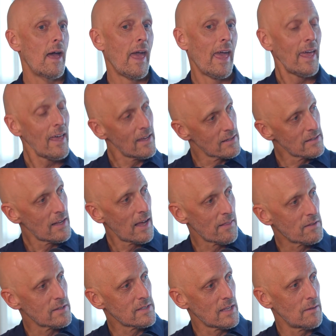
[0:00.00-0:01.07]
And at
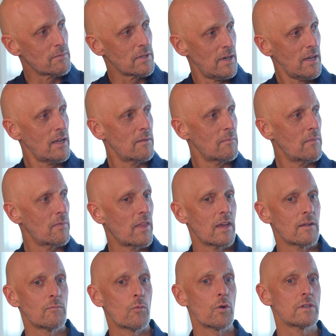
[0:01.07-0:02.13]
the same time, they
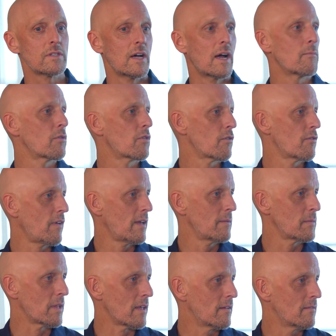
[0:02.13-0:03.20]
had more time with their
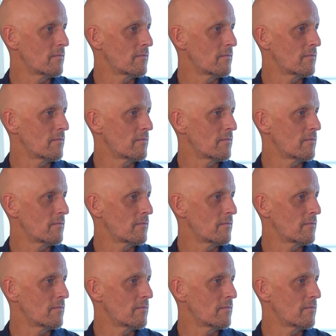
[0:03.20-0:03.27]
family.